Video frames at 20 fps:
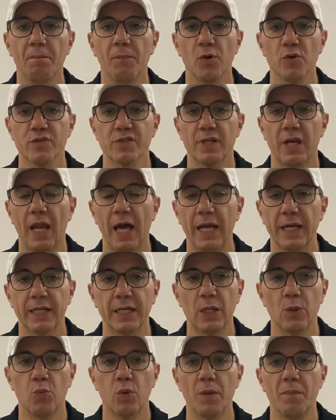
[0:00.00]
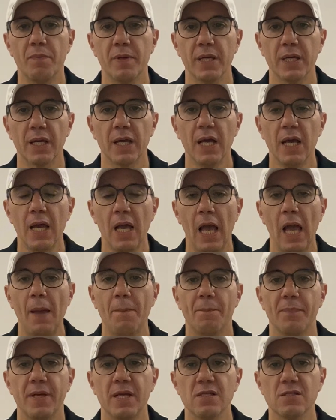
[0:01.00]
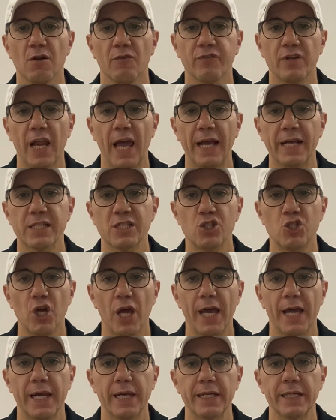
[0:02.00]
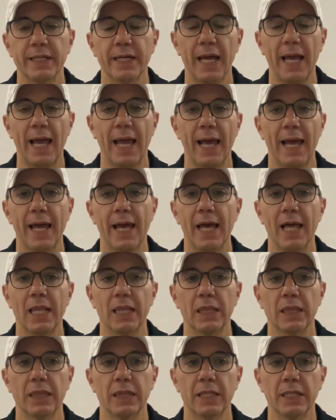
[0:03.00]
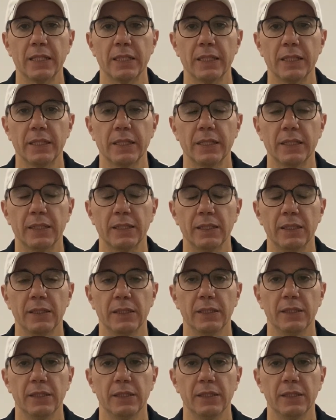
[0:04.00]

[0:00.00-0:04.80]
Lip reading: Most likely will be a piece of next gen and a